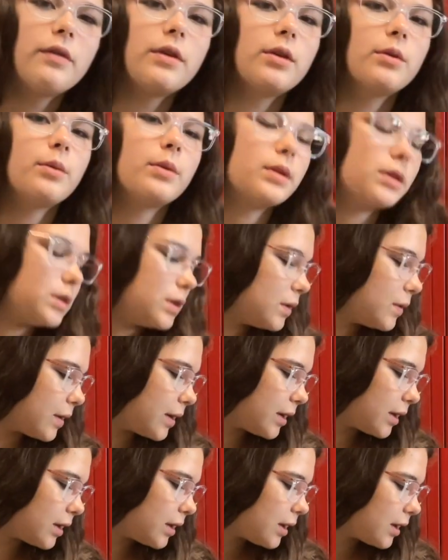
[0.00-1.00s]
you would do
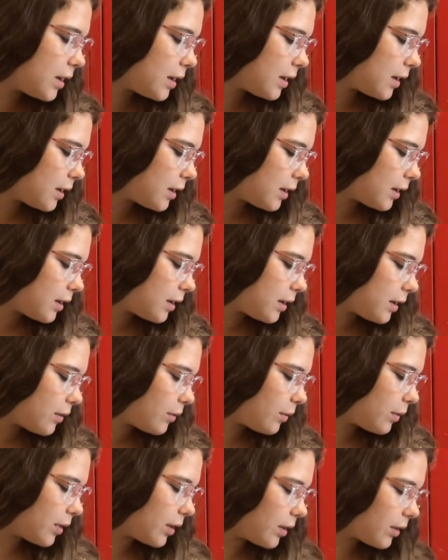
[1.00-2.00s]
it
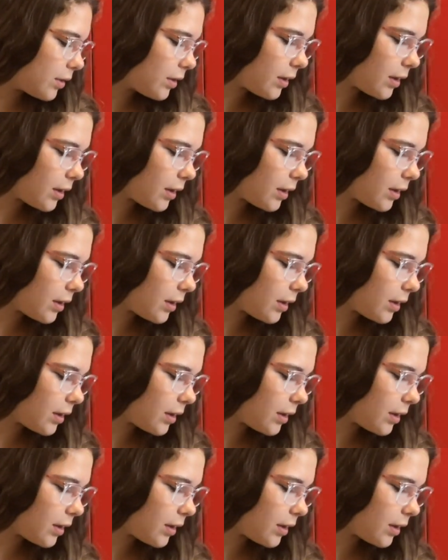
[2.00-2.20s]
with